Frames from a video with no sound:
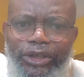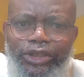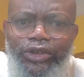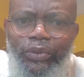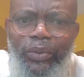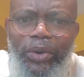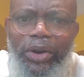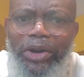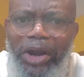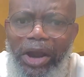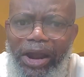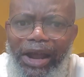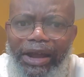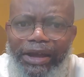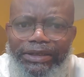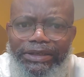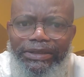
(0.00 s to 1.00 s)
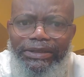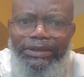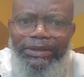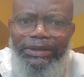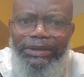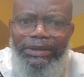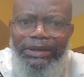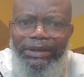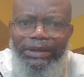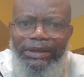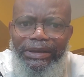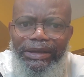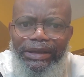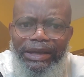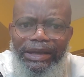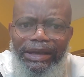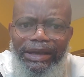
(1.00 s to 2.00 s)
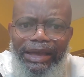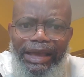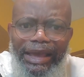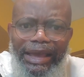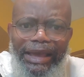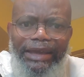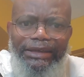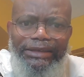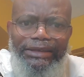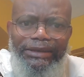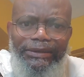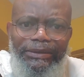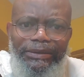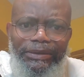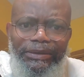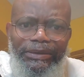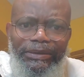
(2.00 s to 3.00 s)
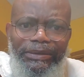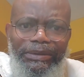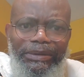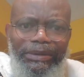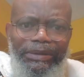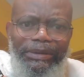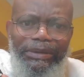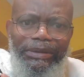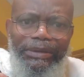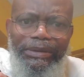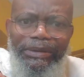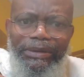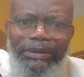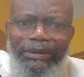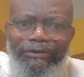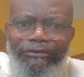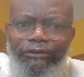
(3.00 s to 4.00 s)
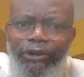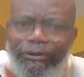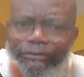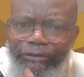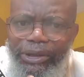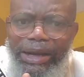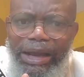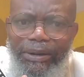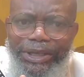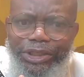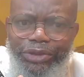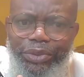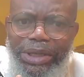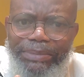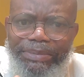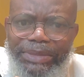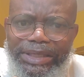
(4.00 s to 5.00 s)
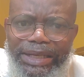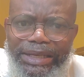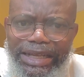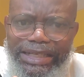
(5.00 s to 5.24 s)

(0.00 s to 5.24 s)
us to work hard and fulfill our dreams and